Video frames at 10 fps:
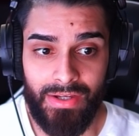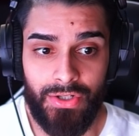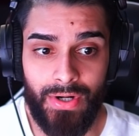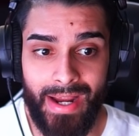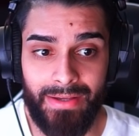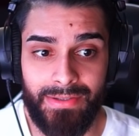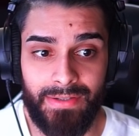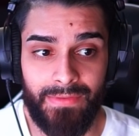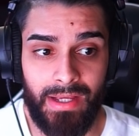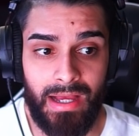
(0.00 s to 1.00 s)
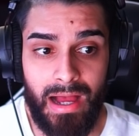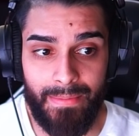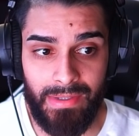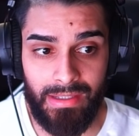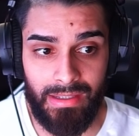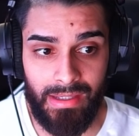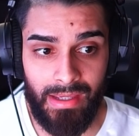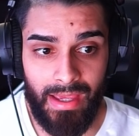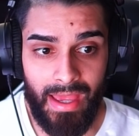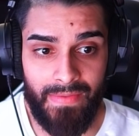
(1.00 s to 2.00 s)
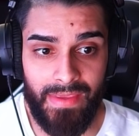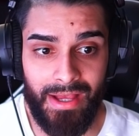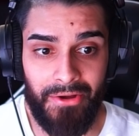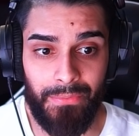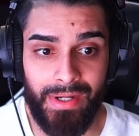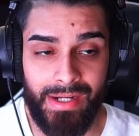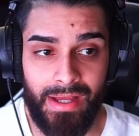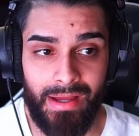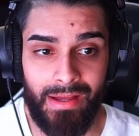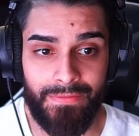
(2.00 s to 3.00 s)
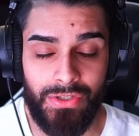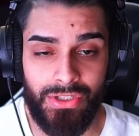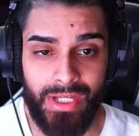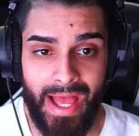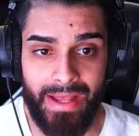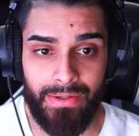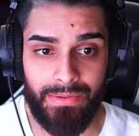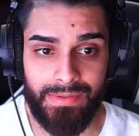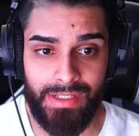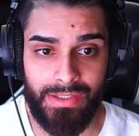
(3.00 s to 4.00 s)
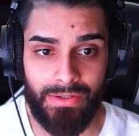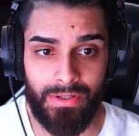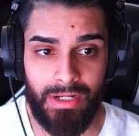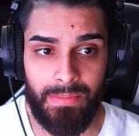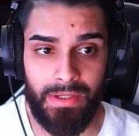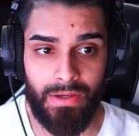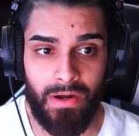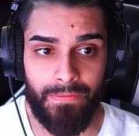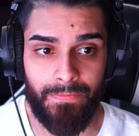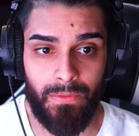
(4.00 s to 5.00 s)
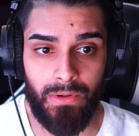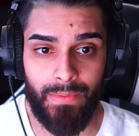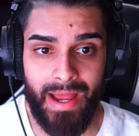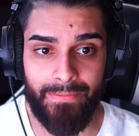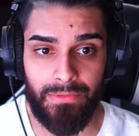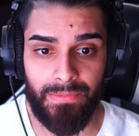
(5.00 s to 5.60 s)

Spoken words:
Trials of the Kami, and the Arena of Shadows. These are going to be our 4 Rivals